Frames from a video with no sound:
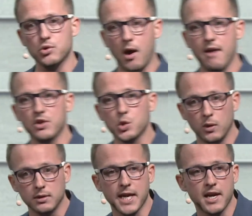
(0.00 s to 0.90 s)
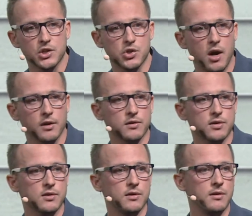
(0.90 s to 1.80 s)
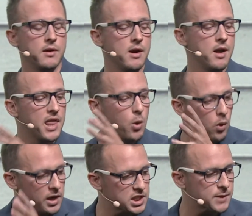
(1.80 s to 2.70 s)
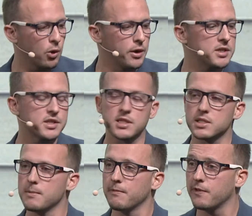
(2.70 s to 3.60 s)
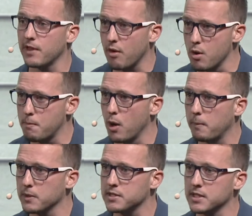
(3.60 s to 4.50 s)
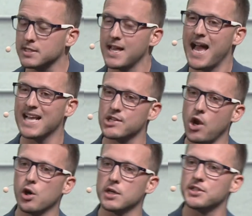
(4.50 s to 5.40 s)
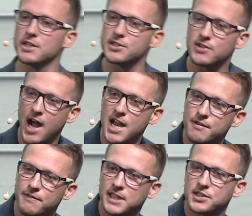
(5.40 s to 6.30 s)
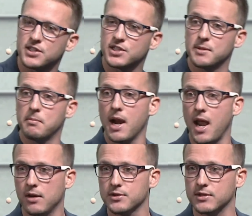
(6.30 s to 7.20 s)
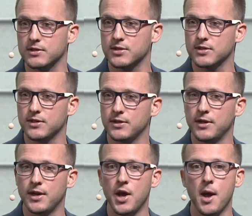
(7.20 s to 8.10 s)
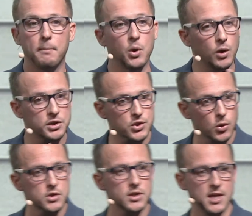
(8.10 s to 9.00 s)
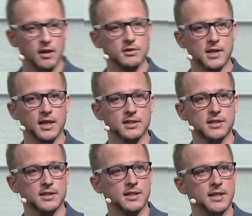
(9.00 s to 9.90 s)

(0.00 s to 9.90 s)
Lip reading: drivers will take a chance. They will exploit a system for their own purposes as long as the design of that system allows it. But what this also tells us